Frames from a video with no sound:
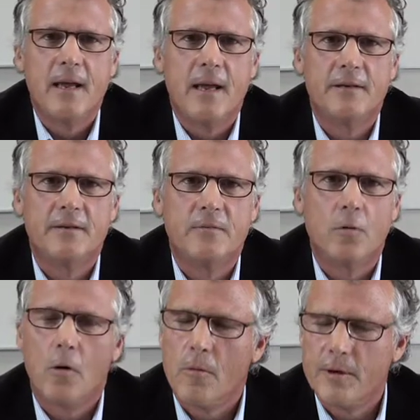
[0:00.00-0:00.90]
and to
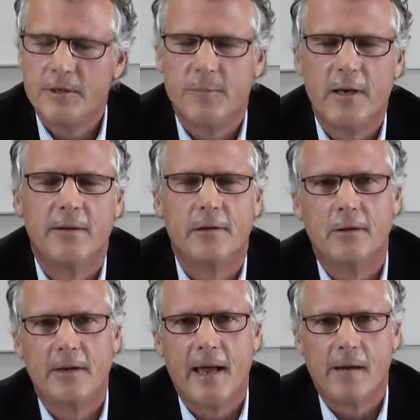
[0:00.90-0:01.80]
always be on the
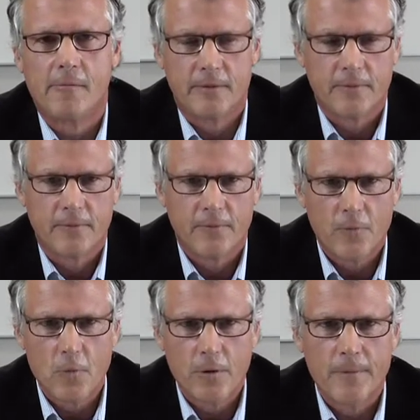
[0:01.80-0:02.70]
lookout
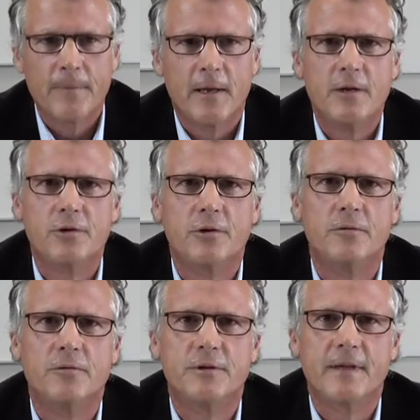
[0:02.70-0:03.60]
for
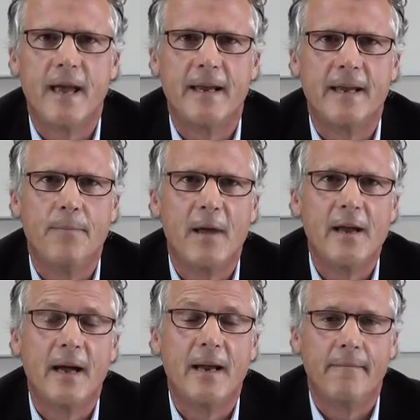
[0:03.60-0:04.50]
issues that it may
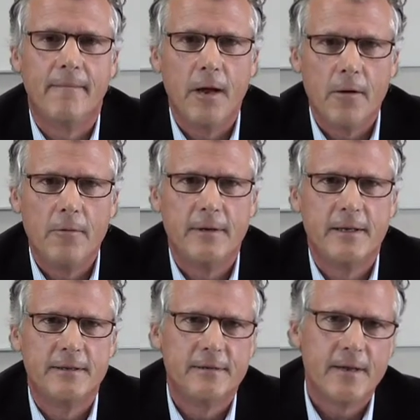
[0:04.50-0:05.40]
not know
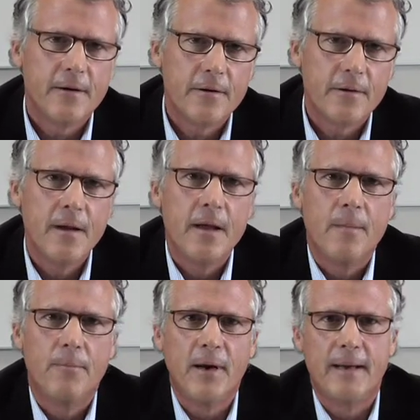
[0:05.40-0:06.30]
is there,
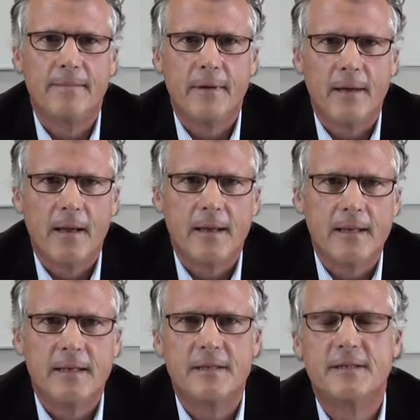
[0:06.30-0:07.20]
but
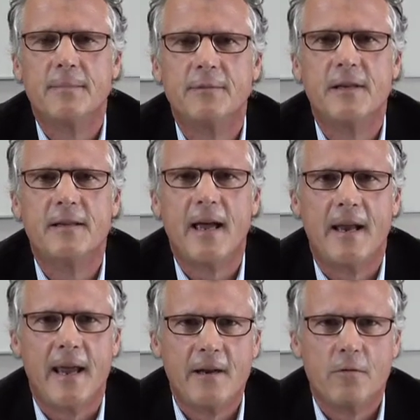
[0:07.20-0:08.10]
is something that
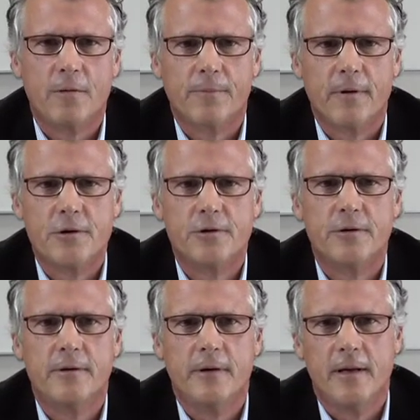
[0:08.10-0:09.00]
any
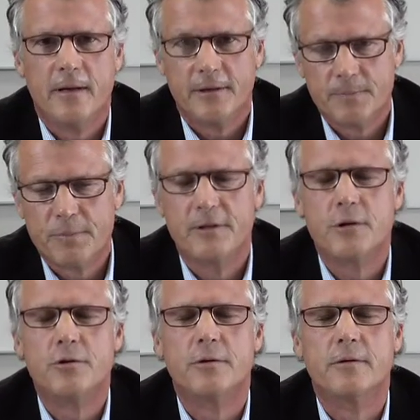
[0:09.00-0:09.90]
corporation in its
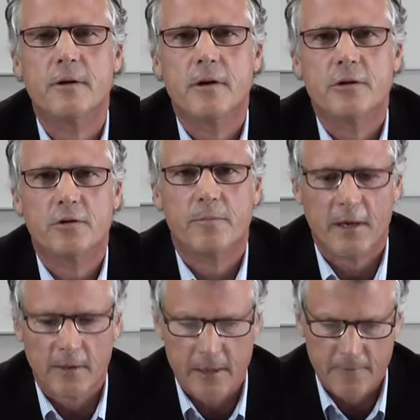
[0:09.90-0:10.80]
position should be
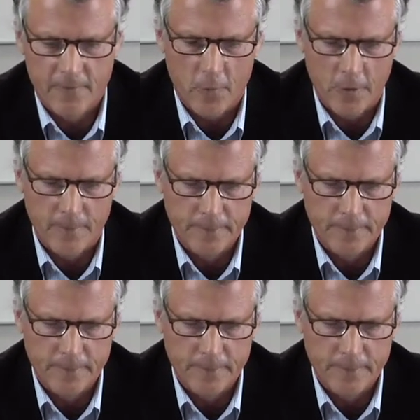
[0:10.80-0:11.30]
looking for.